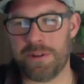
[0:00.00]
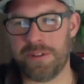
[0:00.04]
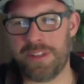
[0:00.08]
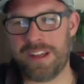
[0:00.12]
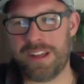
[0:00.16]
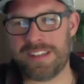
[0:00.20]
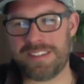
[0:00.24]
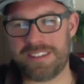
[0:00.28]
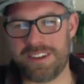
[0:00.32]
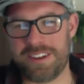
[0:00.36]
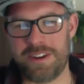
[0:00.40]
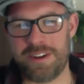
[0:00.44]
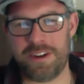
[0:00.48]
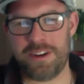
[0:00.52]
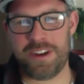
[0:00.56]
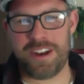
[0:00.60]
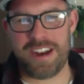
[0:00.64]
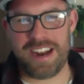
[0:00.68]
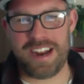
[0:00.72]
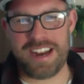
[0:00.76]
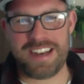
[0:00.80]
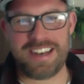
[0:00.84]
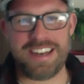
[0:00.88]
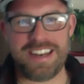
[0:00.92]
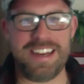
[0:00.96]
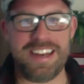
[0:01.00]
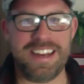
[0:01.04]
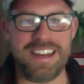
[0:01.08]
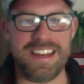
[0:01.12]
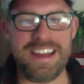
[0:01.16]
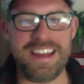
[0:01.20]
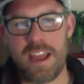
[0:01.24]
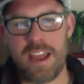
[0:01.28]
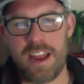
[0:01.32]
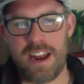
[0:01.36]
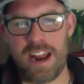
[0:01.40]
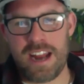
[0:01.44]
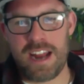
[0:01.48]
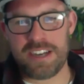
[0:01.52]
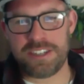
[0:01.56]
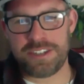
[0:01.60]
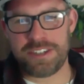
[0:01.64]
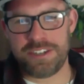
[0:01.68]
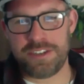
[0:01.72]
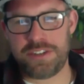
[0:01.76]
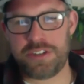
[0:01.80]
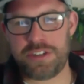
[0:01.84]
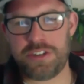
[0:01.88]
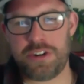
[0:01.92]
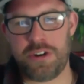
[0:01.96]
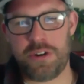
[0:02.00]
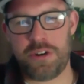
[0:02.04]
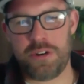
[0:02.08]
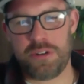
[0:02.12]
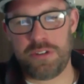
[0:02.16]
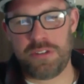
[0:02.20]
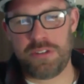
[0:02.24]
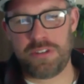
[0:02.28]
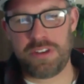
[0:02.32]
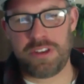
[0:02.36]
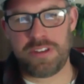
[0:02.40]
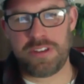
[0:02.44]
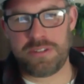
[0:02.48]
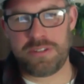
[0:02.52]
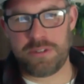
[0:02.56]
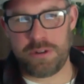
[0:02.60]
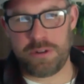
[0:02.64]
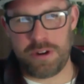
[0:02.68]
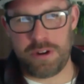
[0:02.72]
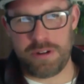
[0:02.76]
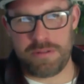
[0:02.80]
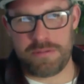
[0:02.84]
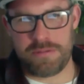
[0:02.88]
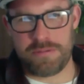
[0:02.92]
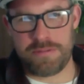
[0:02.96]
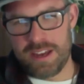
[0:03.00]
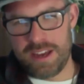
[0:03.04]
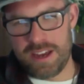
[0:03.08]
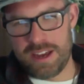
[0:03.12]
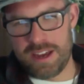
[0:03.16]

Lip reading: That's a good idea. It actually shows his sort of